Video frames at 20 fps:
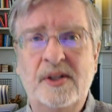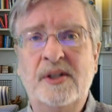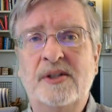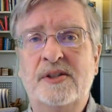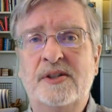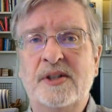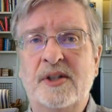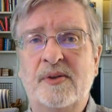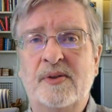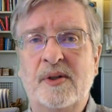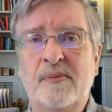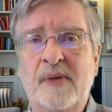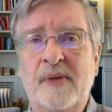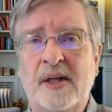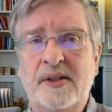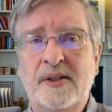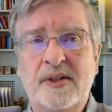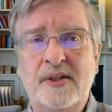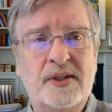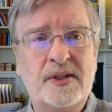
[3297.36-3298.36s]
any secret
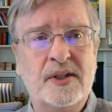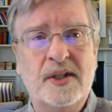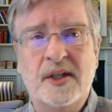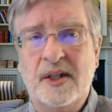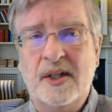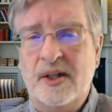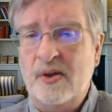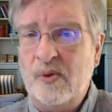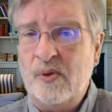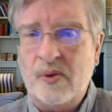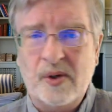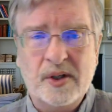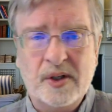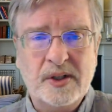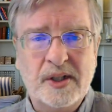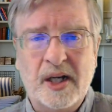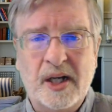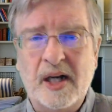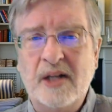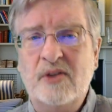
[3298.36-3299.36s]
message, nor
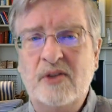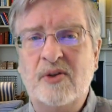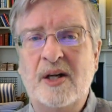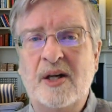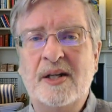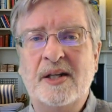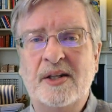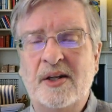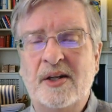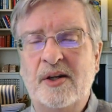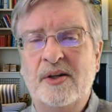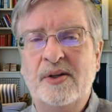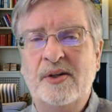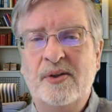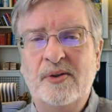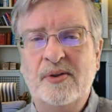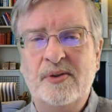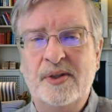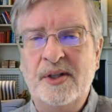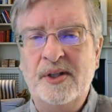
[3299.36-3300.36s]
is God trying to tell
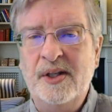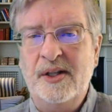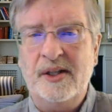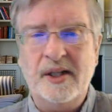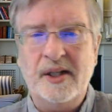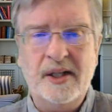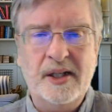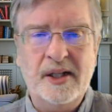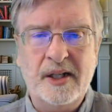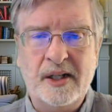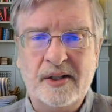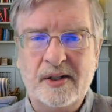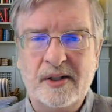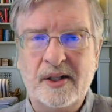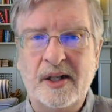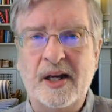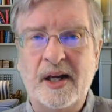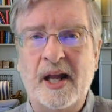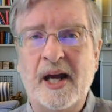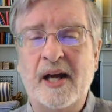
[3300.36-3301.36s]
you anything other
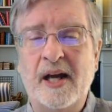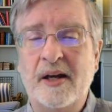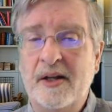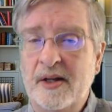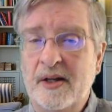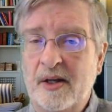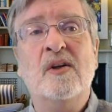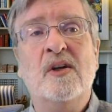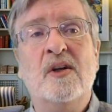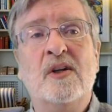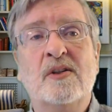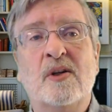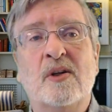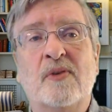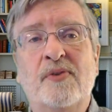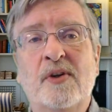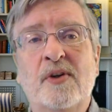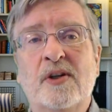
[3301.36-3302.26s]
than that. So if